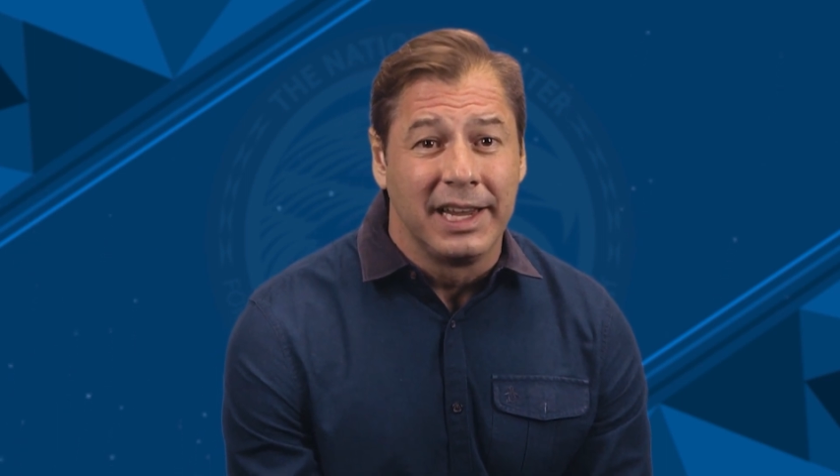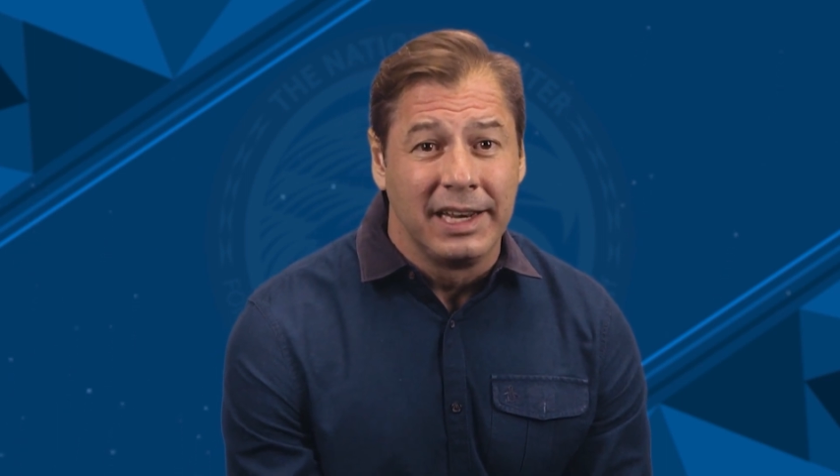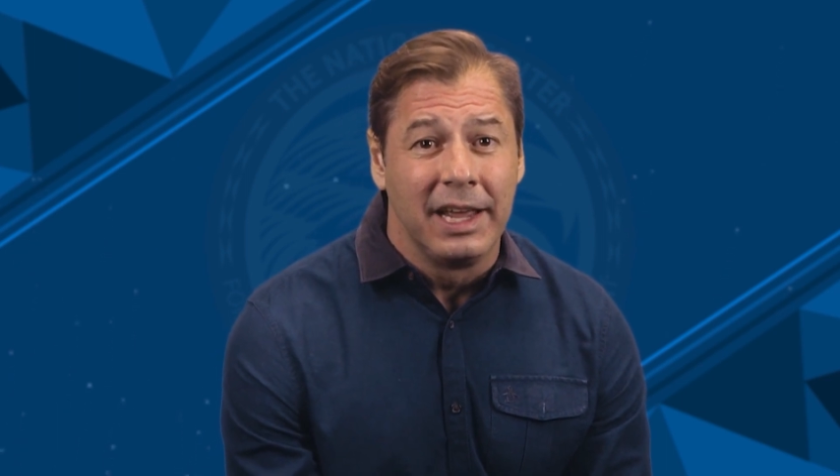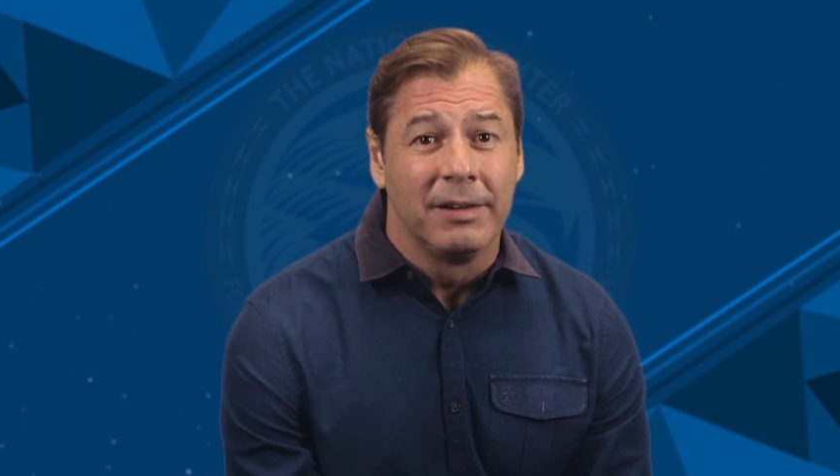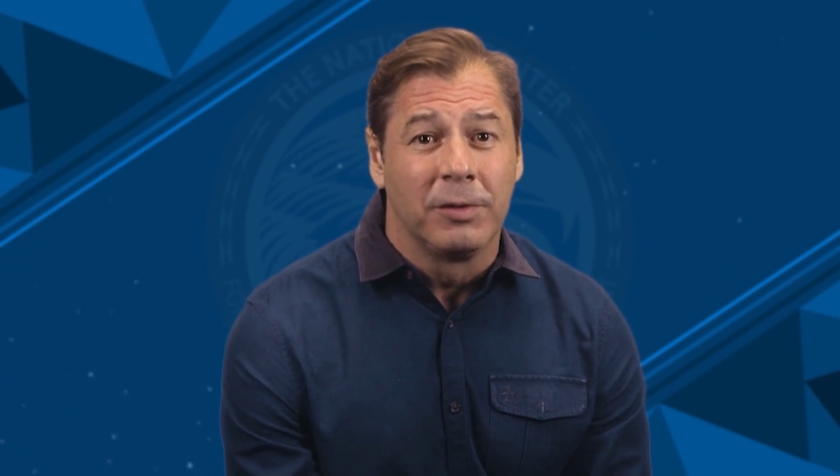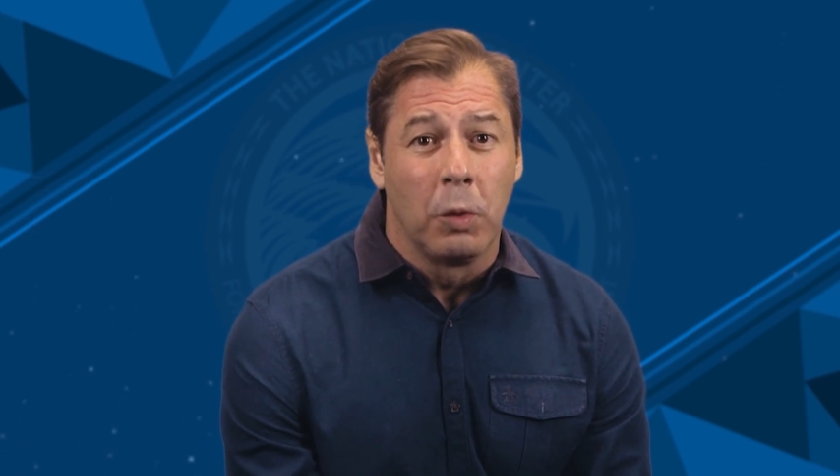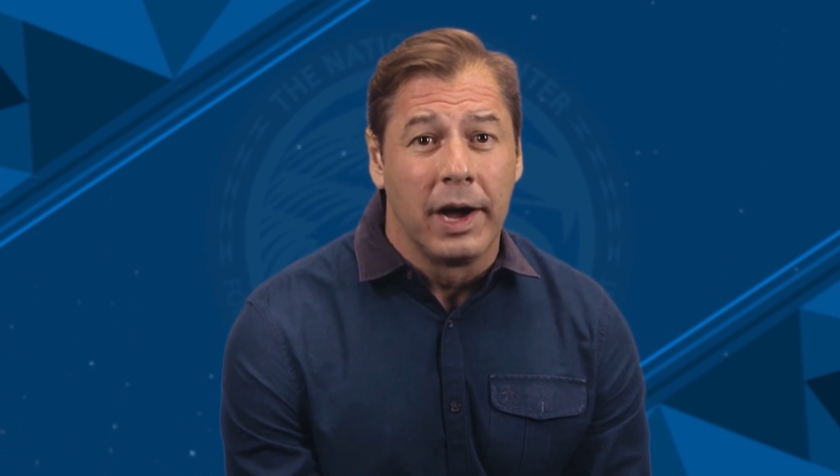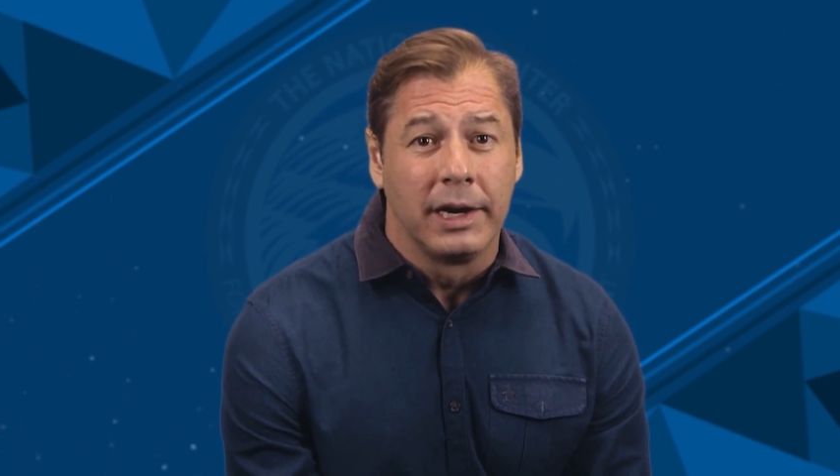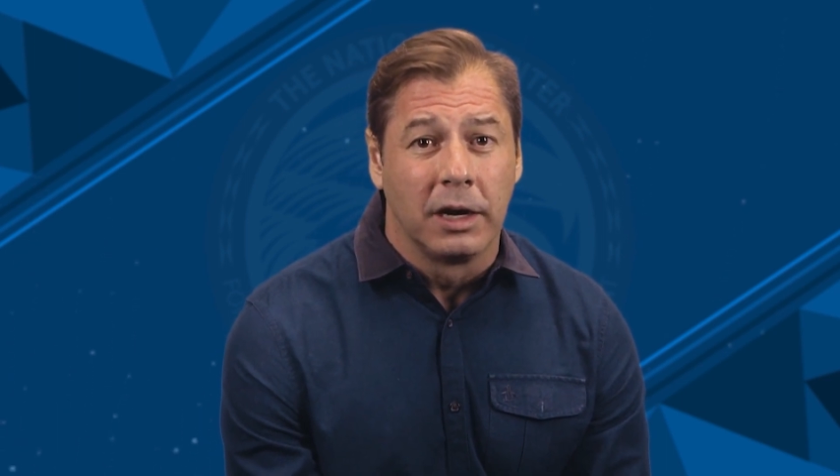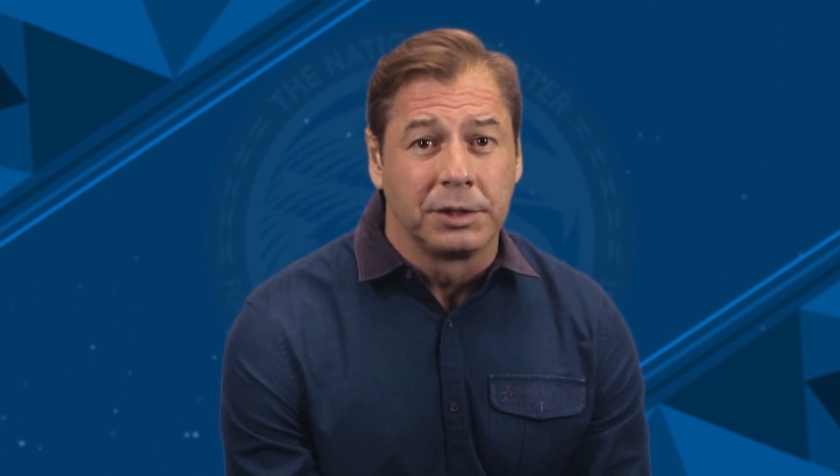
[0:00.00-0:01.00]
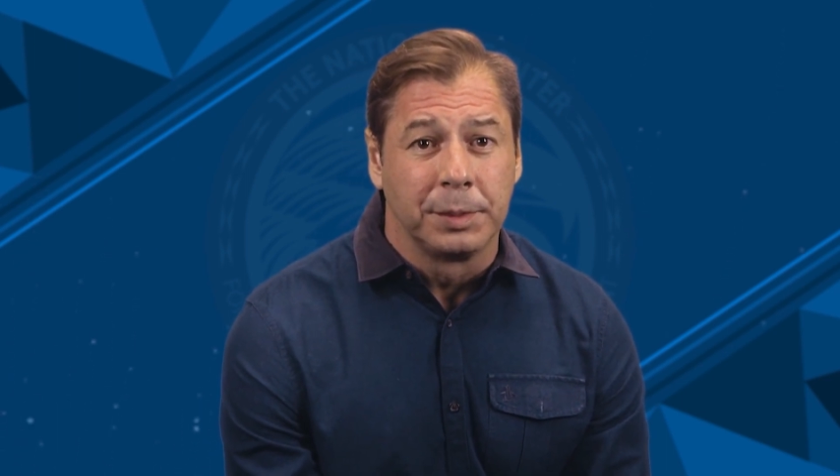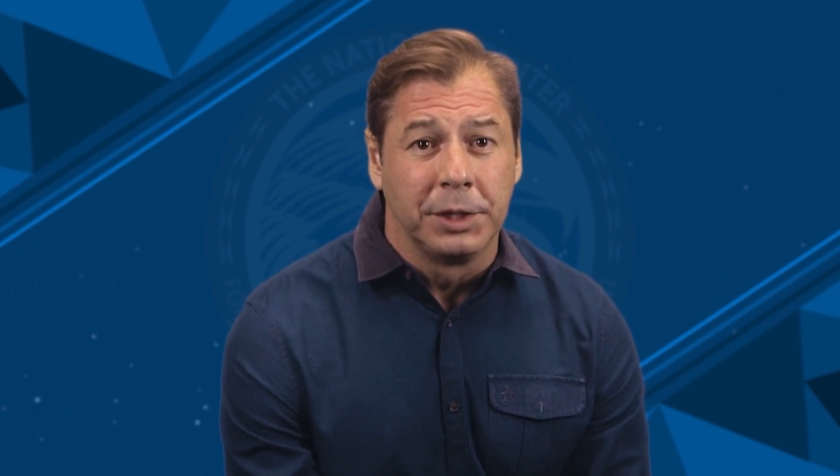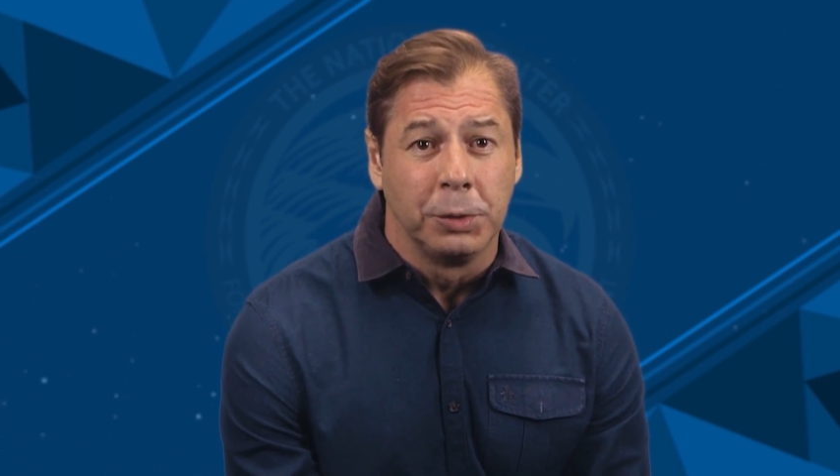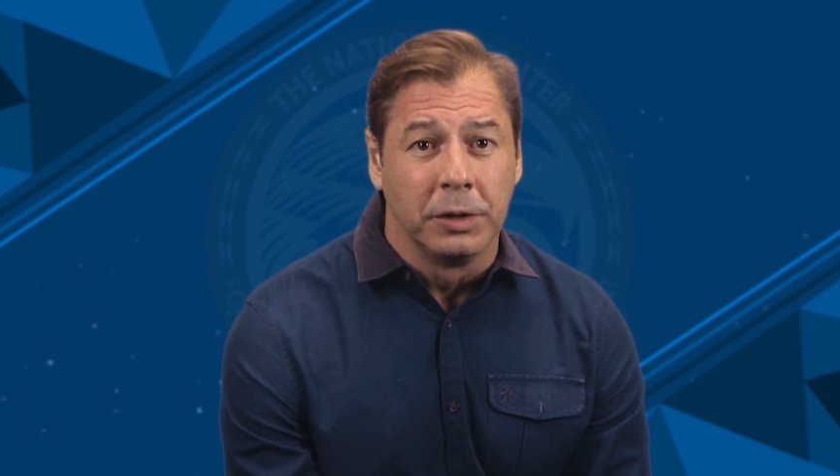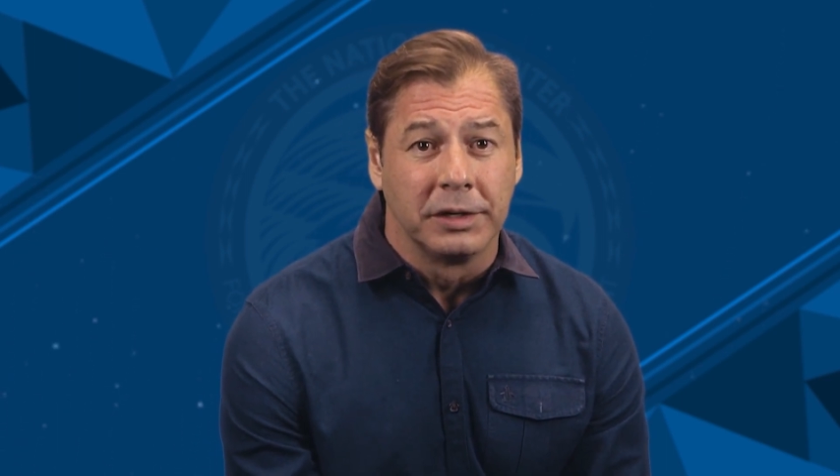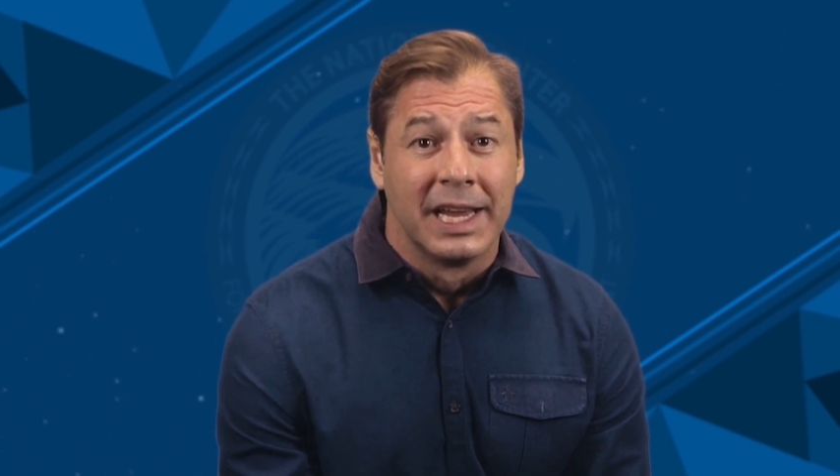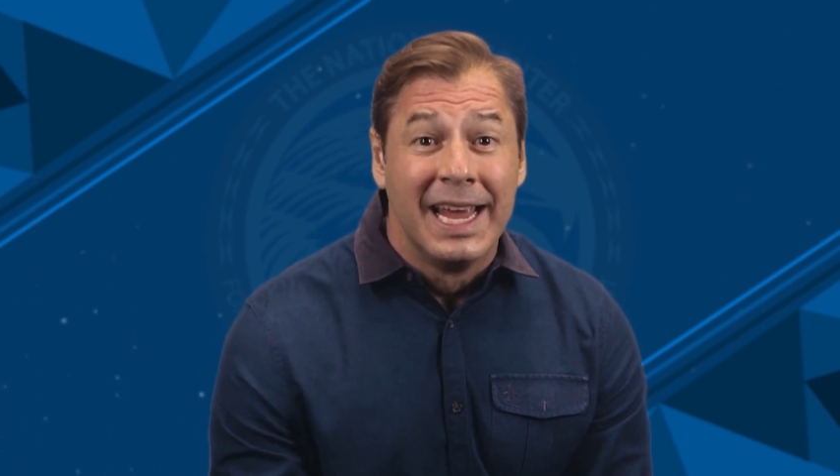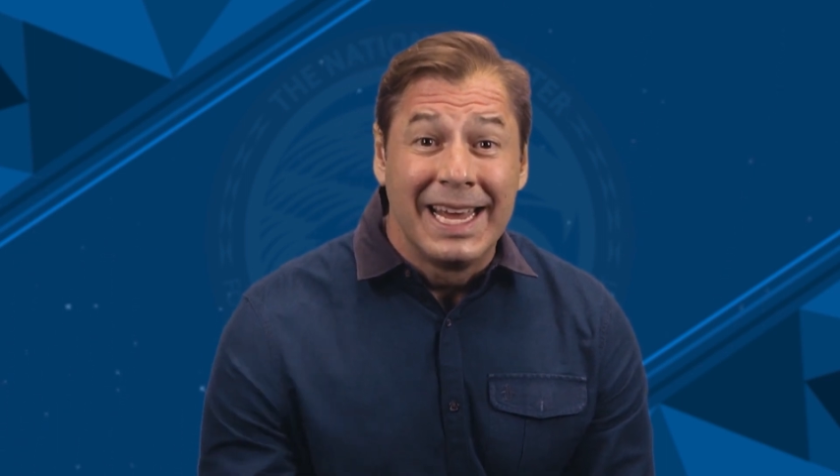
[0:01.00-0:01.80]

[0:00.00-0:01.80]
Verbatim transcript: and Native Hawaiian entrepreneurs